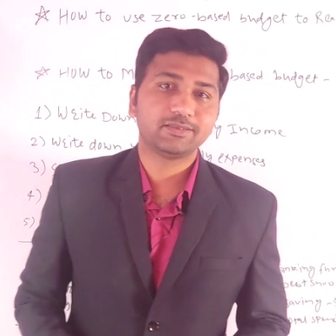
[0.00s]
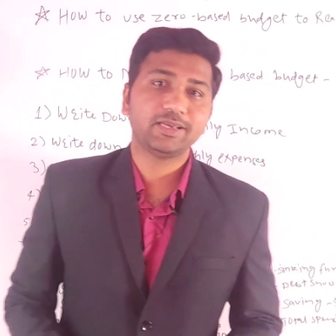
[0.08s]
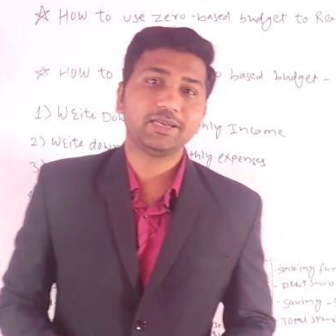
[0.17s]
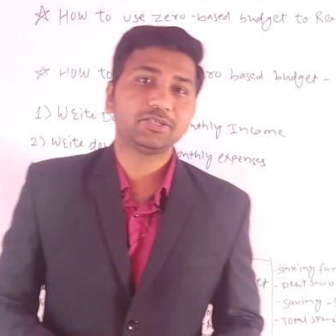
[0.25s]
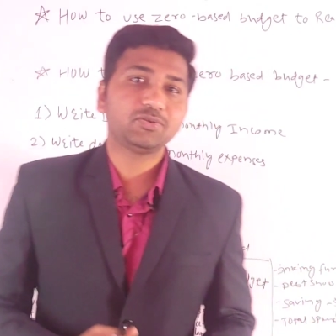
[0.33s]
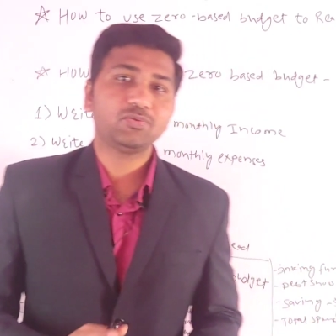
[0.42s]

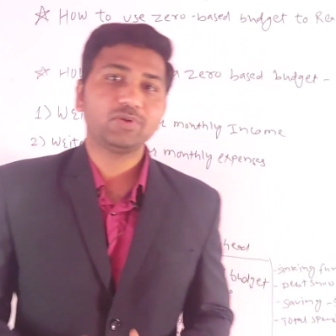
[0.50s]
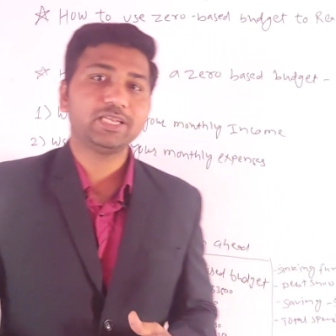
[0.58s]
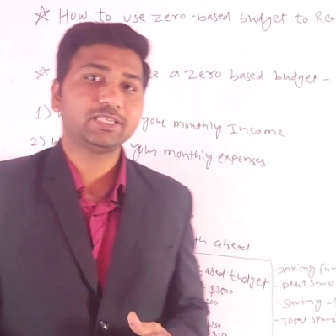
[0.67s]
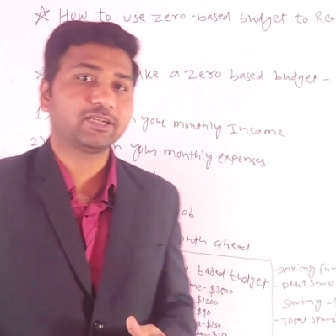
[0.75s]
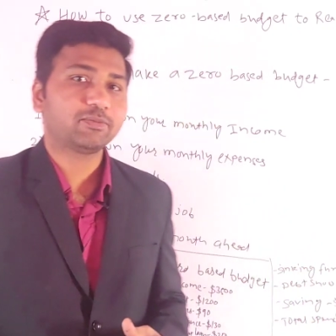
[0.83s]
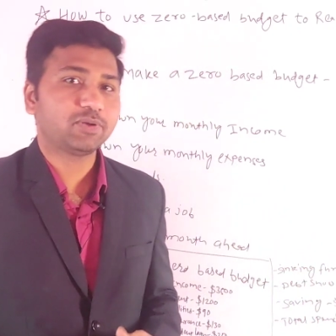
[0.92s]
There is no
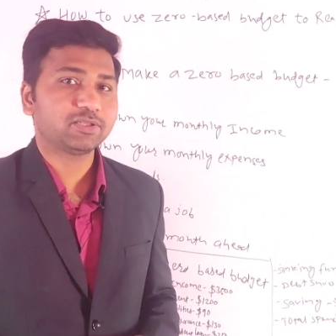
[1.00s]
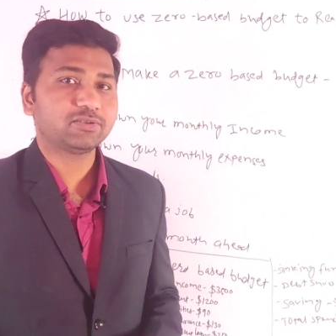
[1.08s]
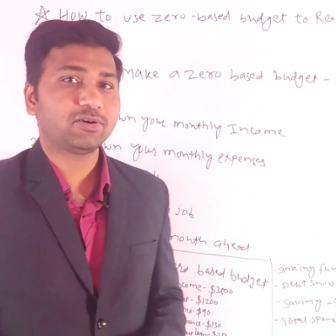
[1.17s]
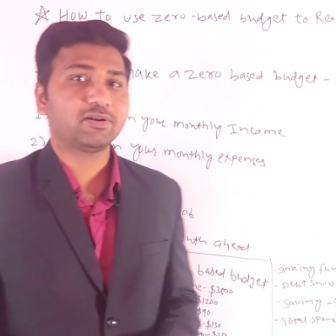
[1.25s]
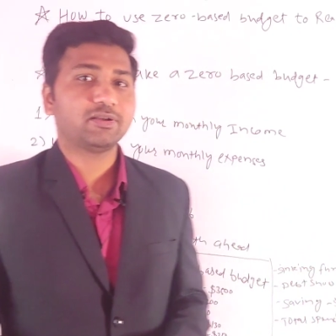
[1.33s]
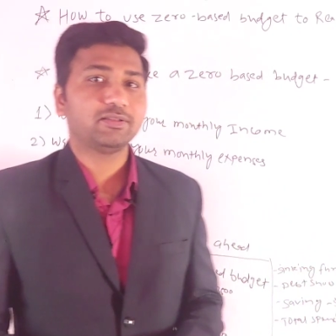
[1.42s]
any surplus
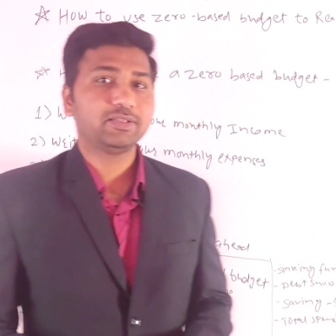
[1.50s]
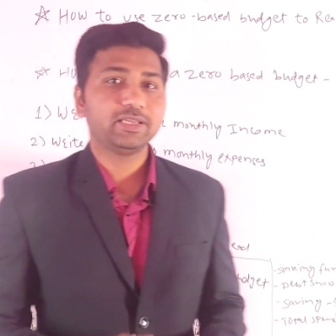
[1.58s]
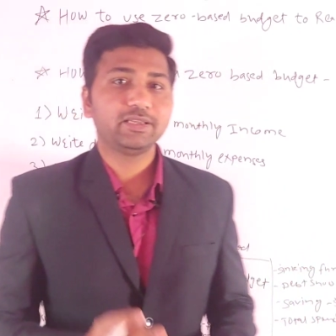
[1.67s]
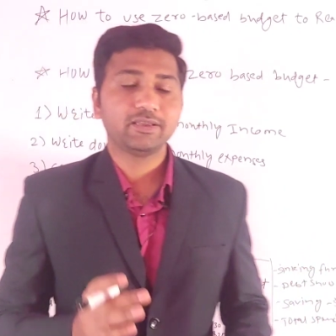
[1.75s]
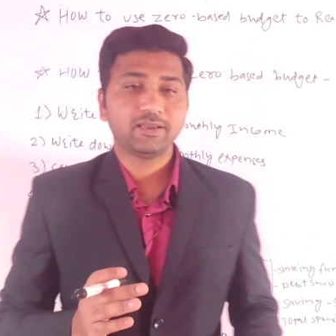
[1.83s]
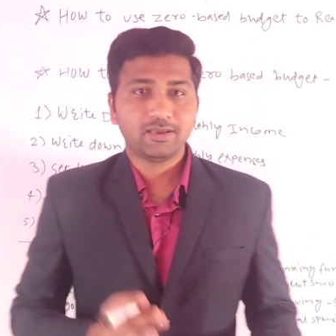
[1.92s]
or
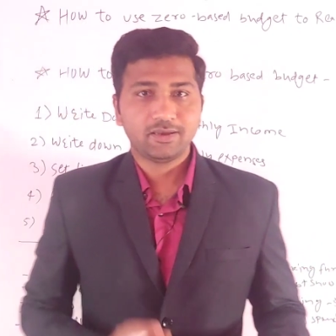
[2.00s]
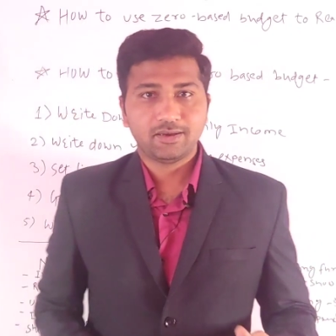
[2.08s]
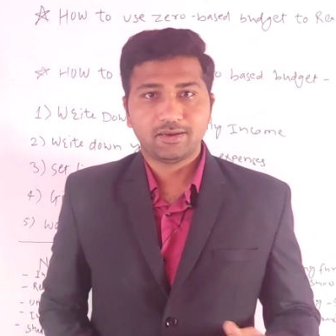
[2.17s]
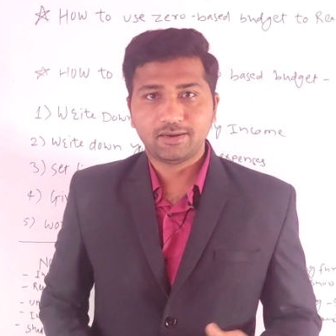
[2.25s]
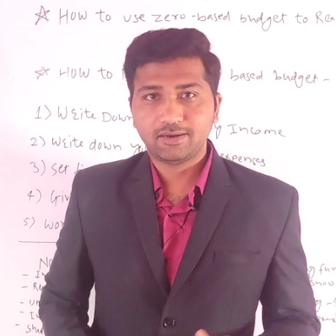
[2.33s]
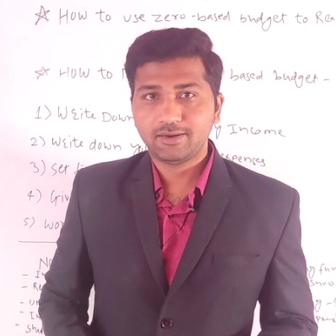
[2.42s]
the
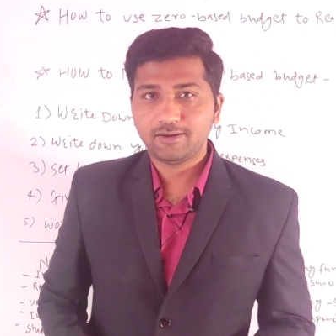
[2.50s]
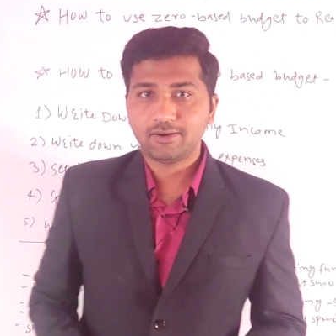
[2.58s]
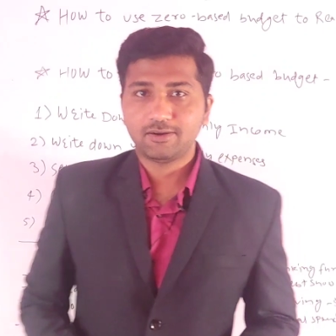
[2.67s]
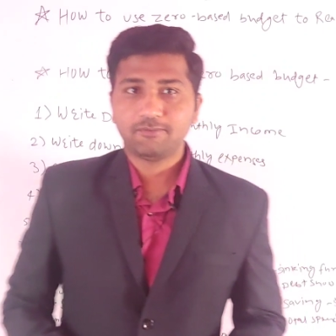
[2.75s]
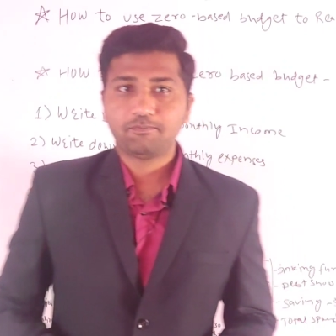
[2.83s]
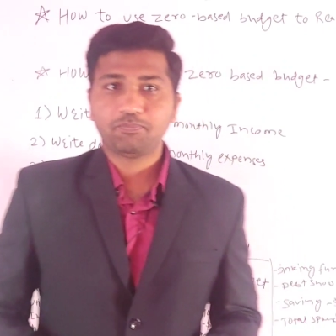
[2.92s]
uh,
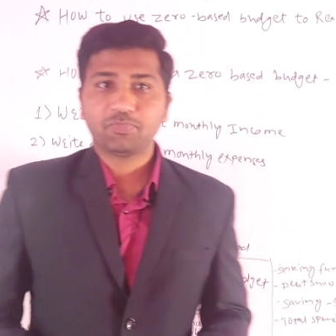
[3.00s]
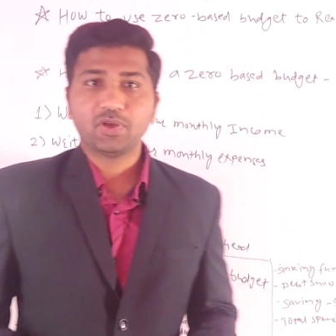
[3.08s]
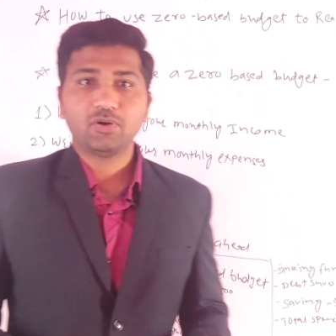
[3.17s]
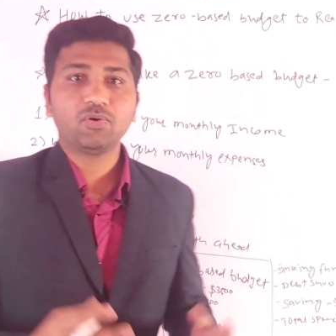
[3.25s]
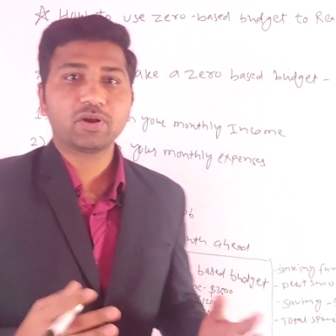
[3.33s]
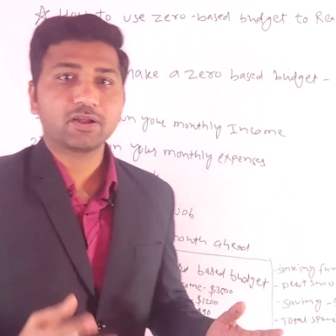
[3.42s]

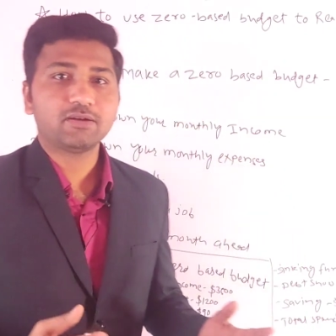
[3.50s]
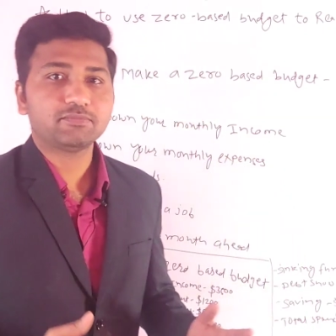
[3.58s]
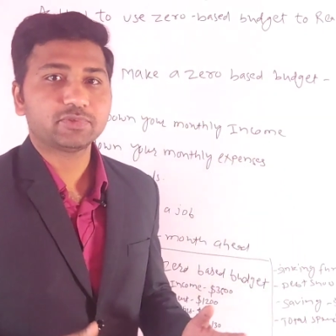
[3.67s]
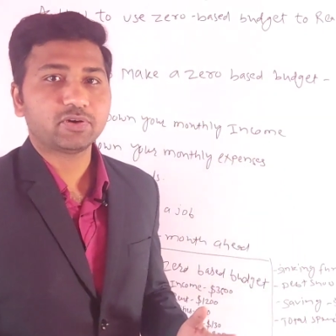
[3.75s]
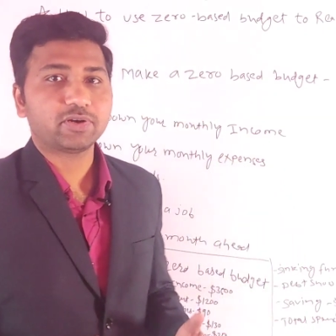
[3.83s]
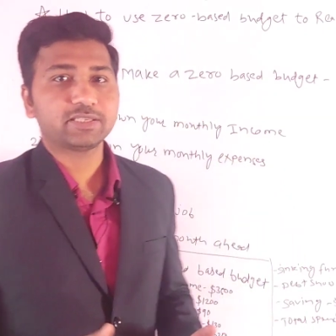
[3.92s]

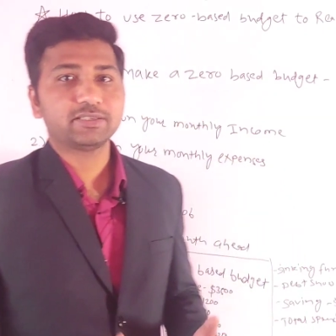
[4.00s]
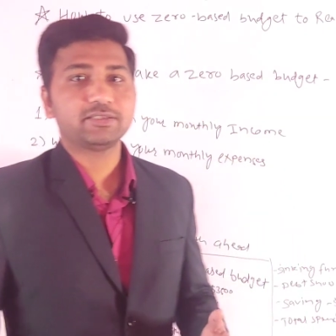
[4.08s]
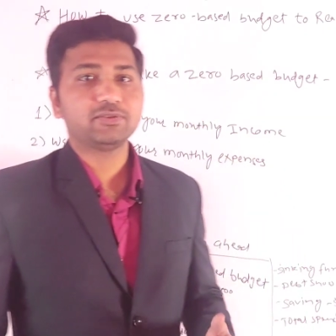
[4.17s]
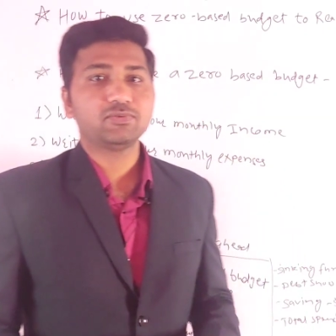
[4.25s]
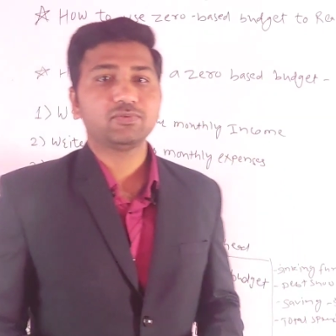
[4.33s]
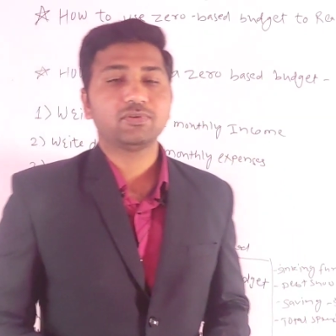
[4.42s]
overcomes or
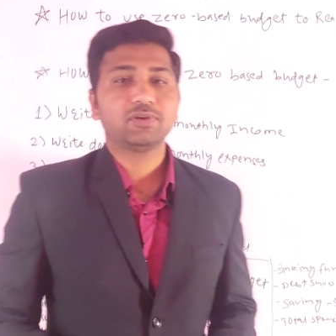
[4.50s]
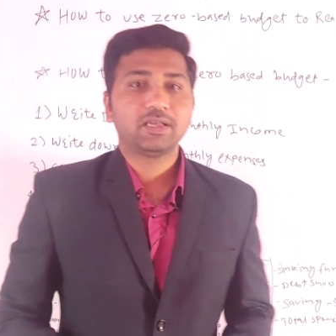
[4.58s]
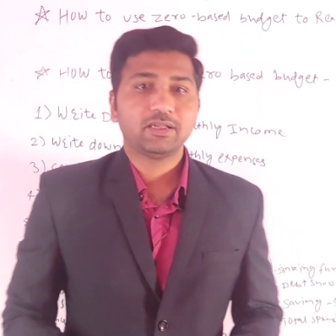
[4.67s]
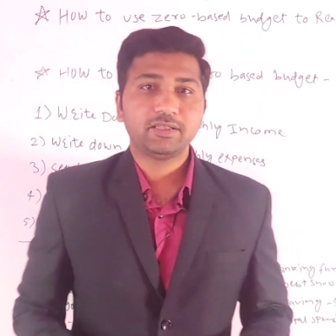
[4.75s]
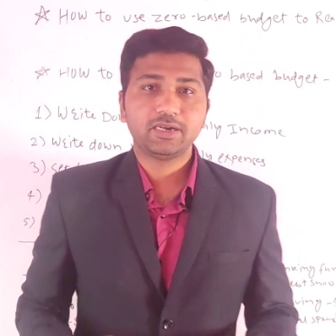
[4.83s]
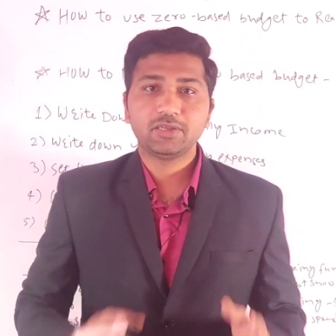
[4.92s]
excessive
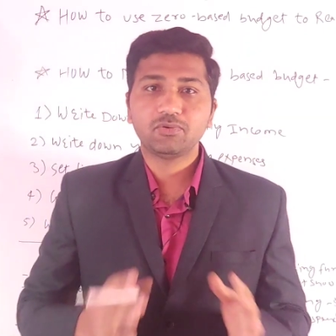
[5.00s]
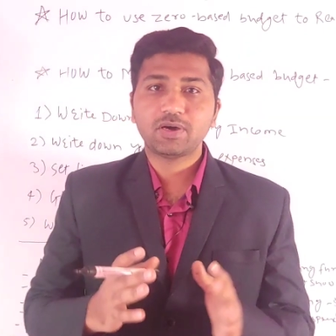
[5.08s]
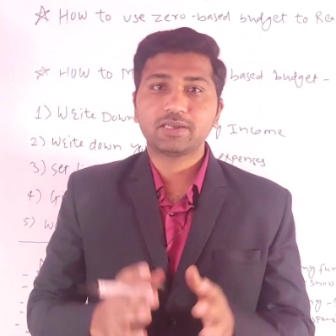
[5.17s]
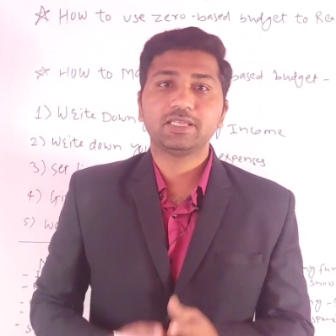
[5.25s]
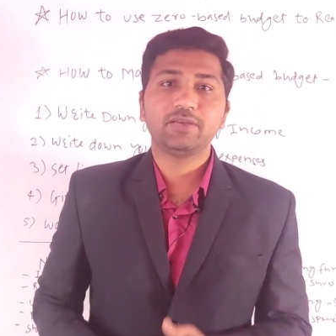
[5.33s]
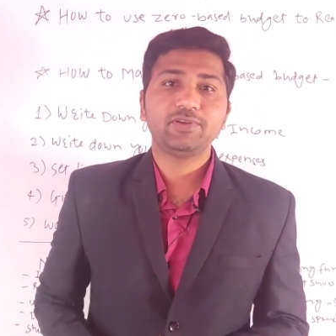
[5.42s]
that you
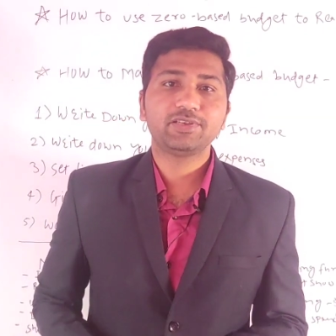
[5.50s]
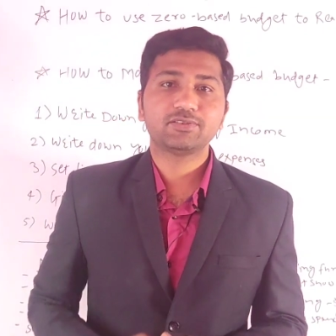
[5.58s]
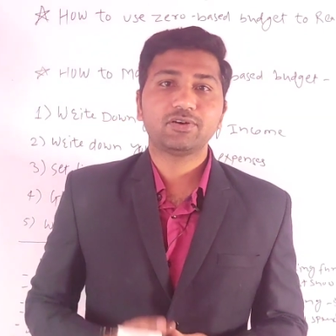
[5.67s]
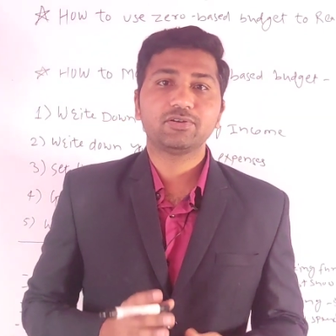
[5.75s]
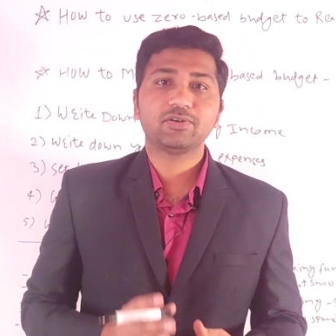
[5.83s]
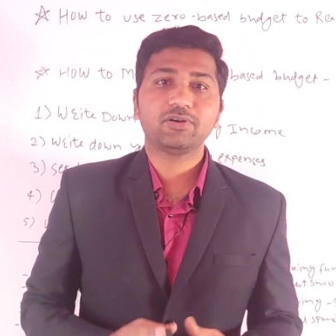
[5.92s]
are savings
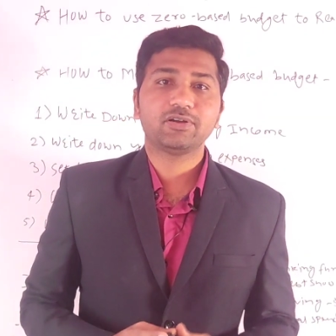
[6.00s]
or